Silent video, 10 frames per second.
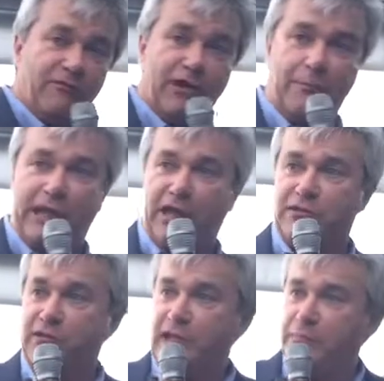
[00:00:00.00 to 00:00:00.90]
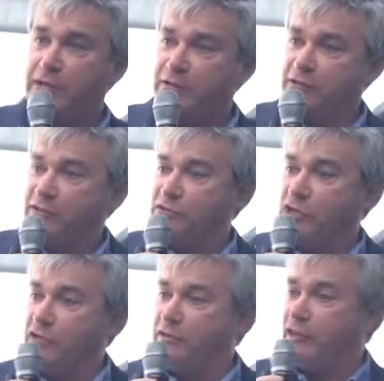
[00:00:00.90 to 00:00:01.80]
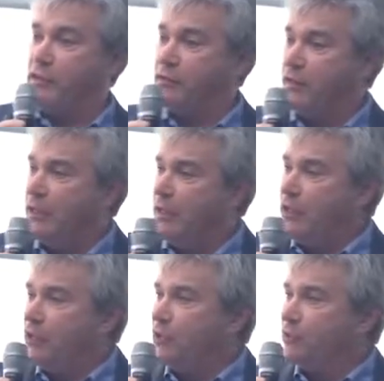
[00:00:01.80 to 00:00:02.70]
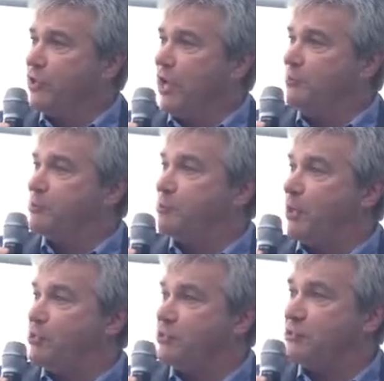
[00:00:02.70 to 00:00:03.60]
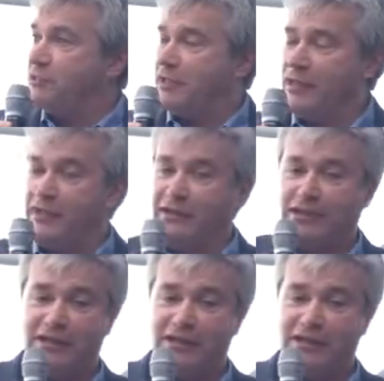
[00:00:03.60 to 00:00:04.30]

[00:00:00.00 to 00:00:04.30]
for coming out tonight because, as John said, your time is precious, and